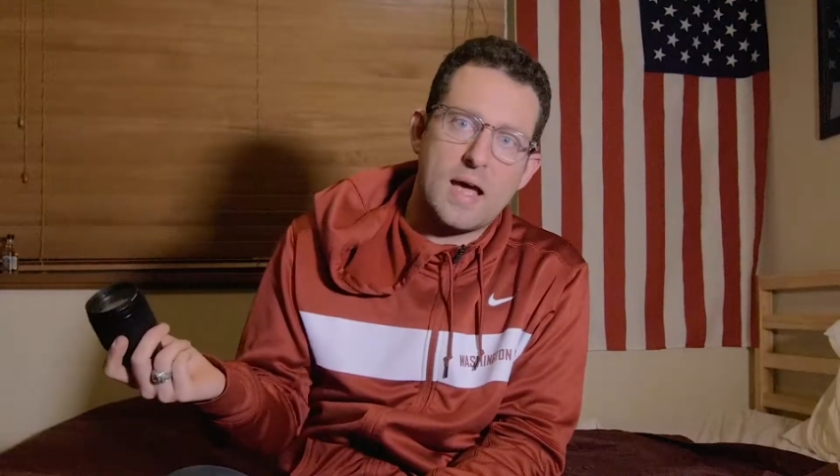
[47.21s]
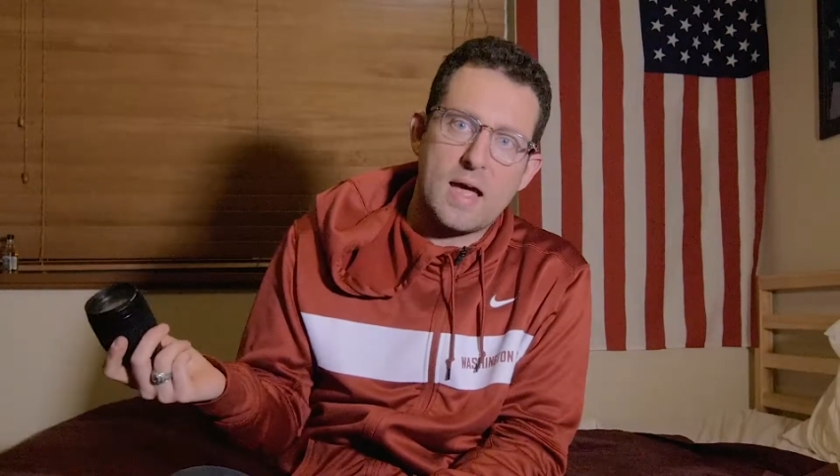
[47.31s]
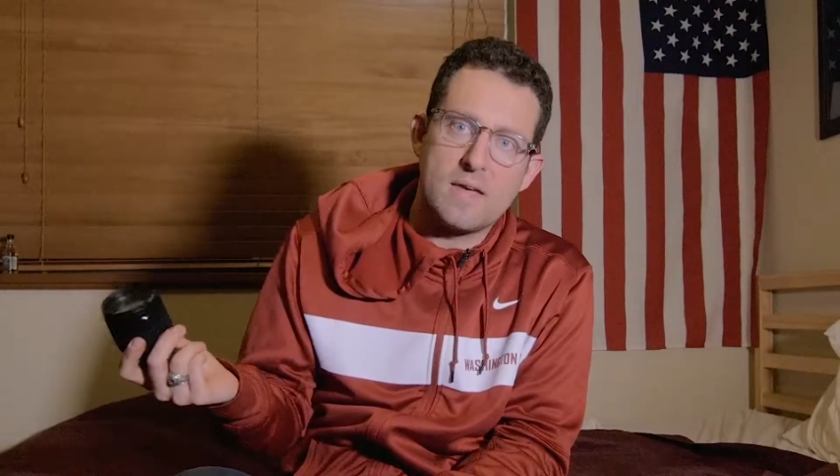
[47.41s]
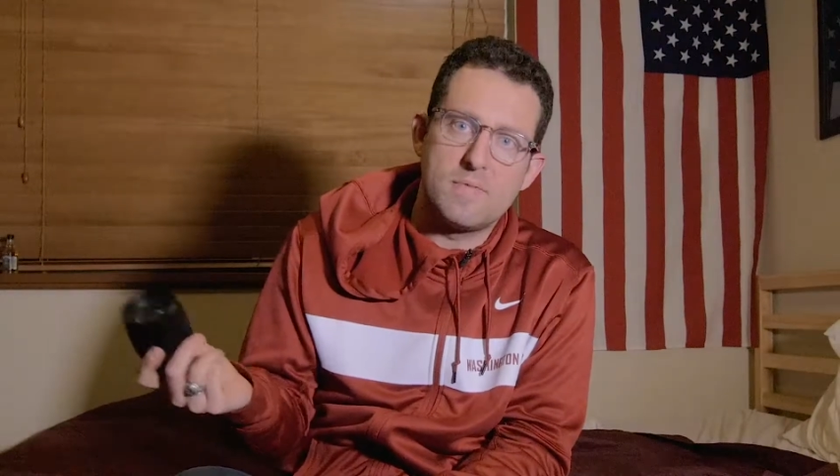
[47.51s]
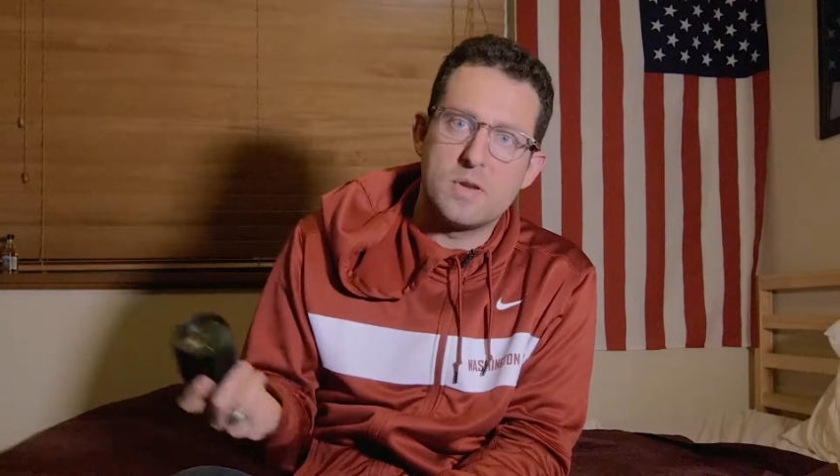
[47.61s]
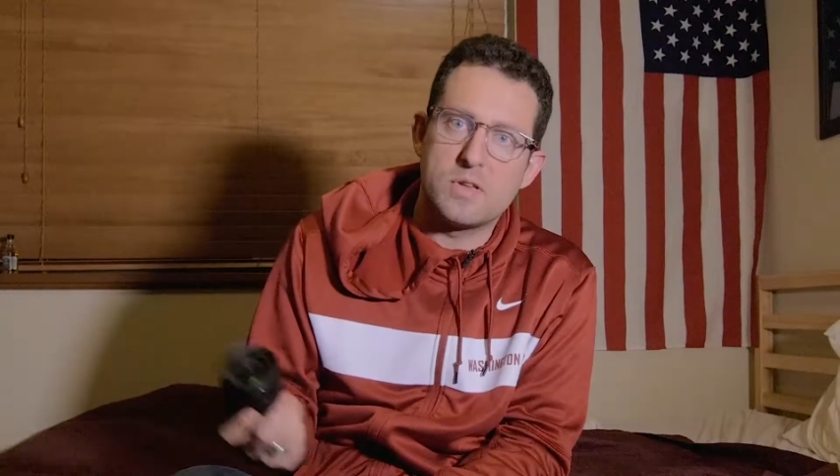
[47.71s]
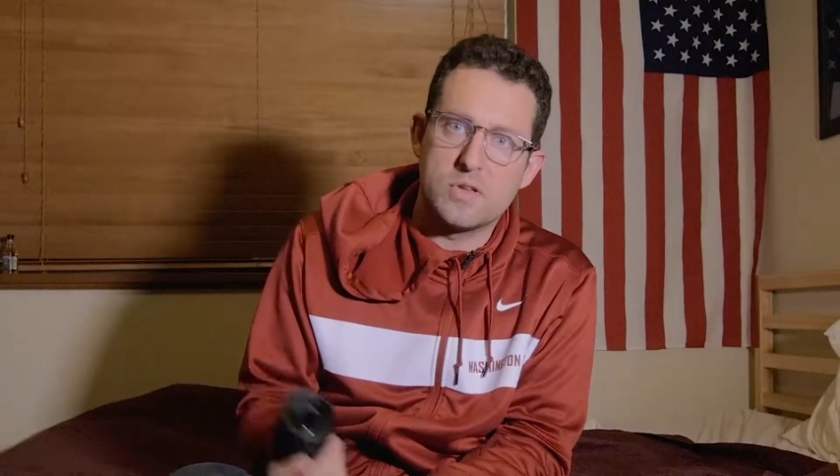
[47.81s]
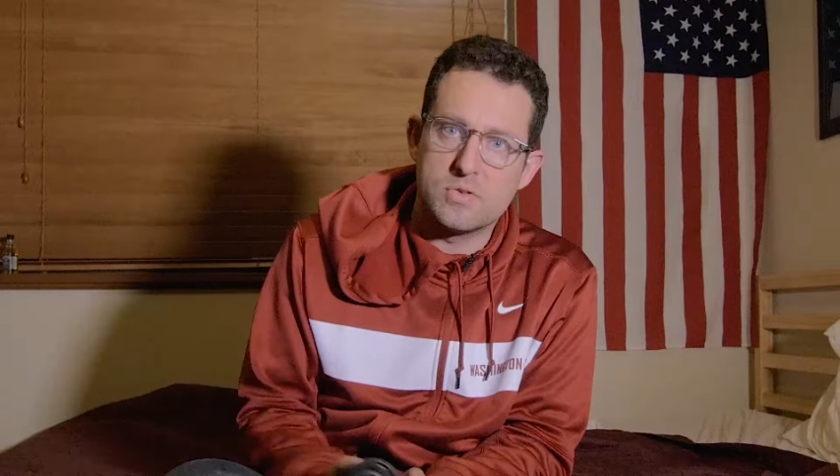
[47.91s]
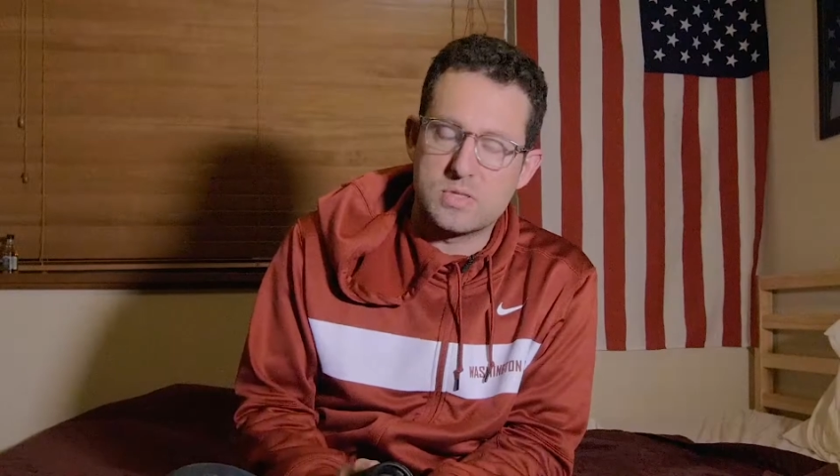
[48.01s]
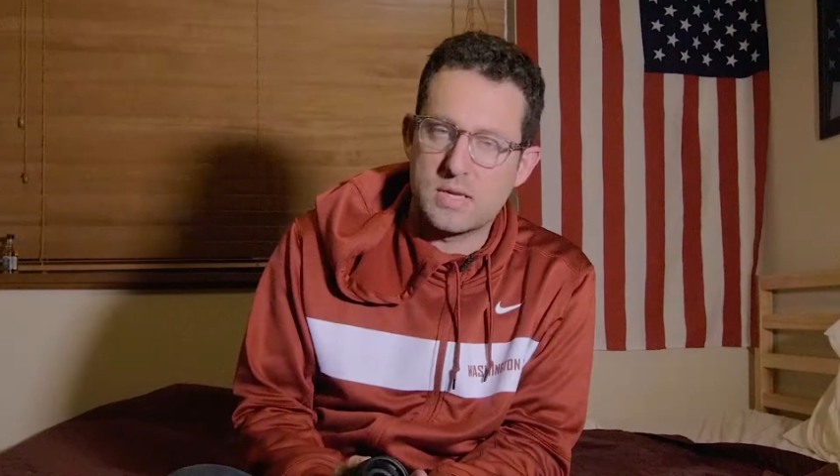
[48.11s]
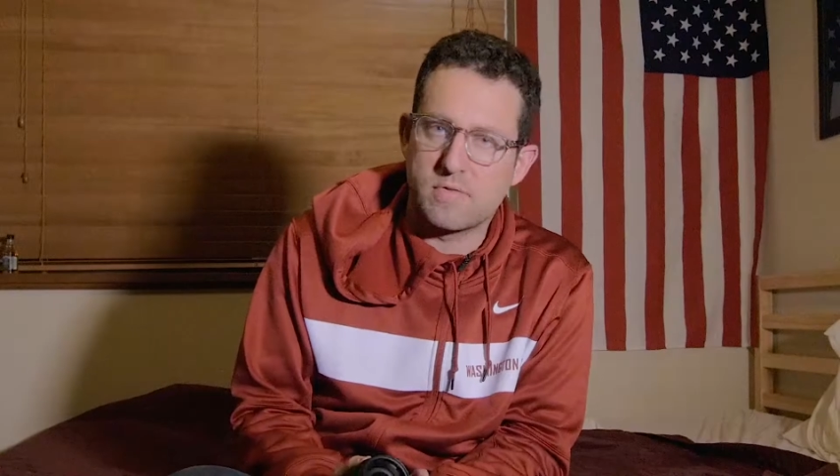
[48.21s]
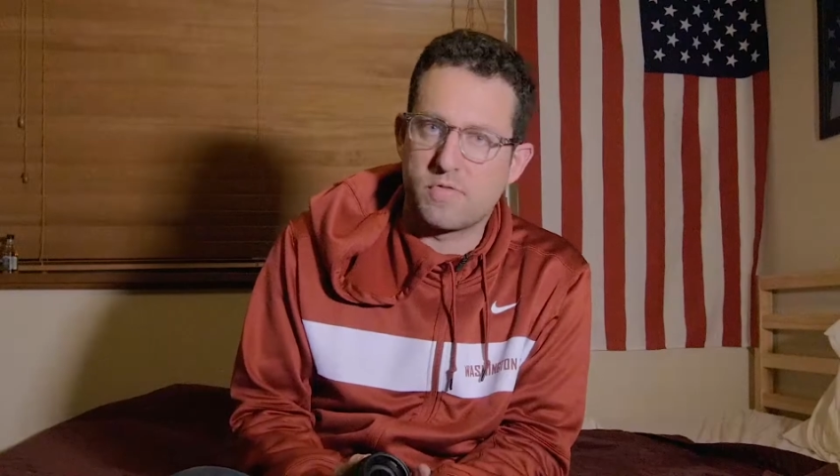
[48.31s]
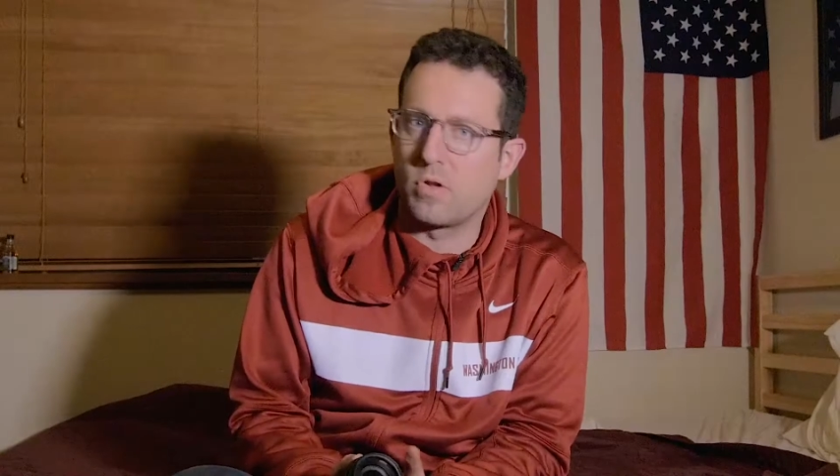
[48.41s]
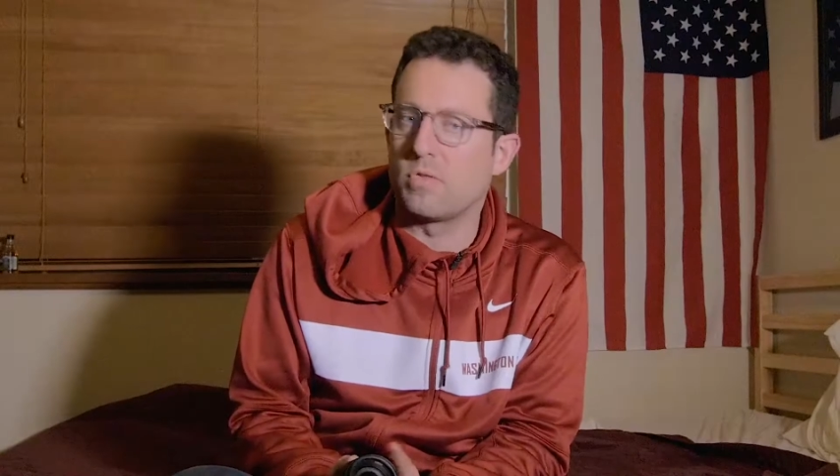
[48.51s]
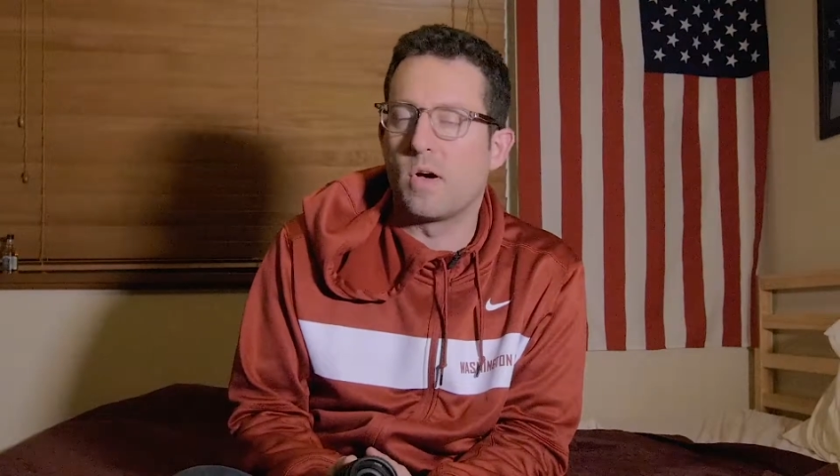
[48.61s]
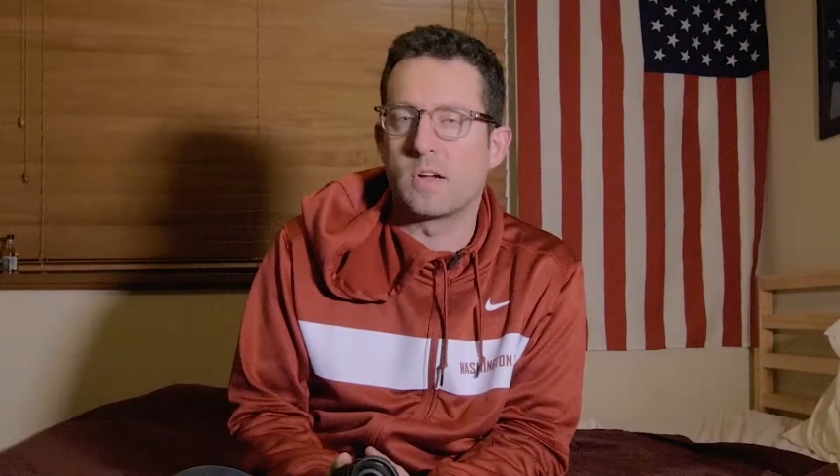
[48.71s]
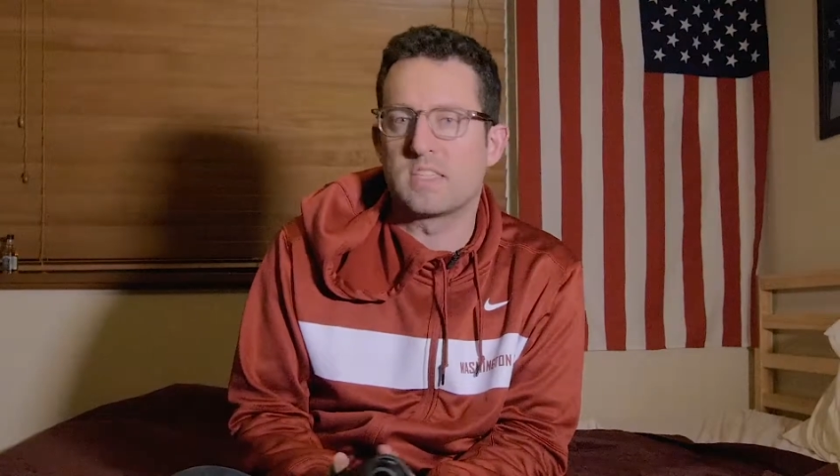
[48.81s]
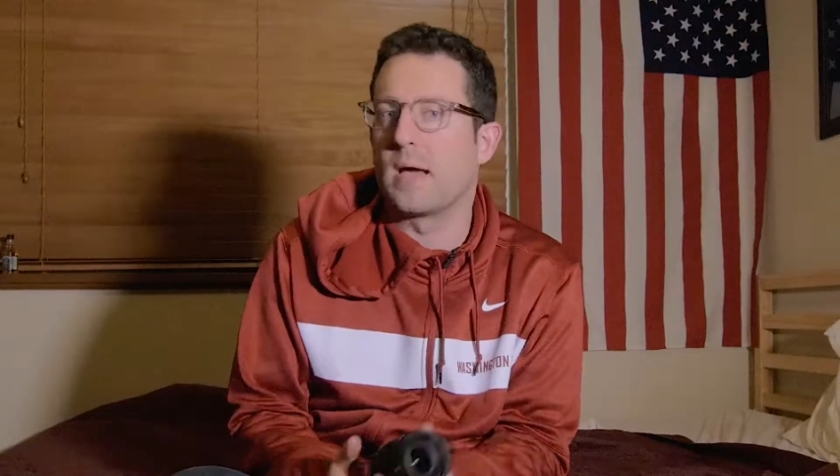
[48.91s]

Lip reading: I've been using for a long